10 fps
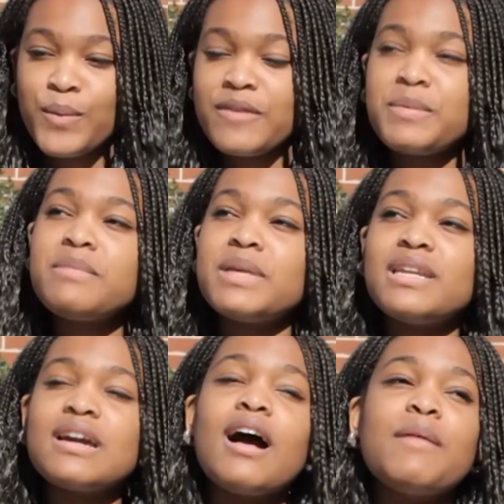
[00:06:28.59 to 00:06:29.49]
We've been
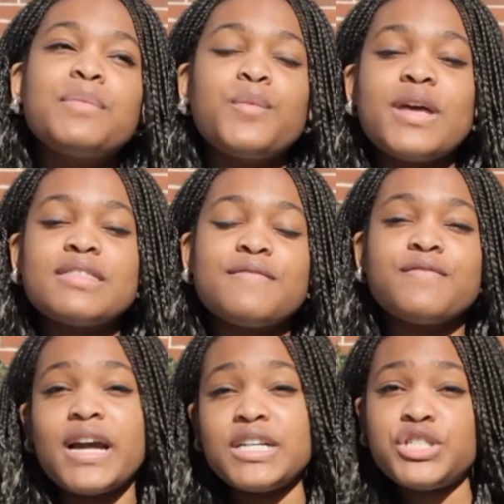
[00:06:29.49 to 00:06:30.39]
meeting up with
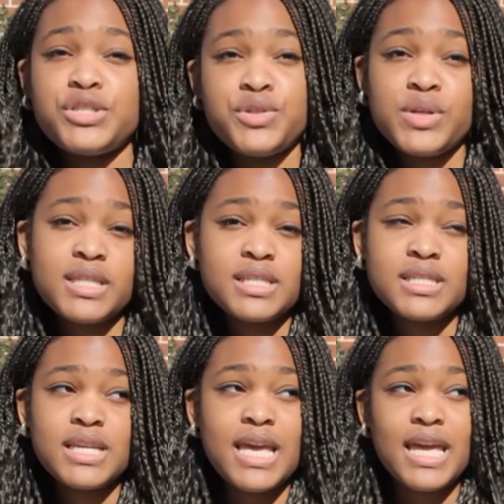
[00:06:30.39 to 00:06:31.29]
French
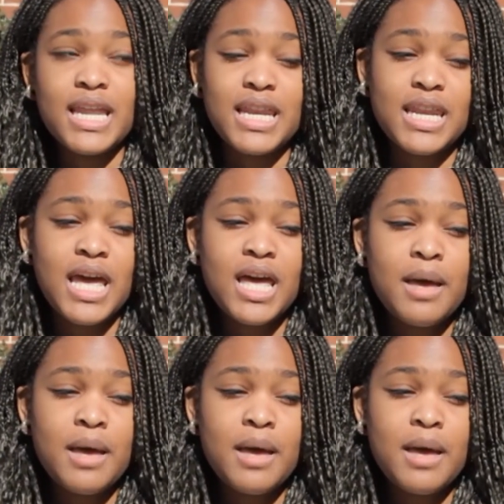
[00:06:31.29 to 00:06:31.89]
students in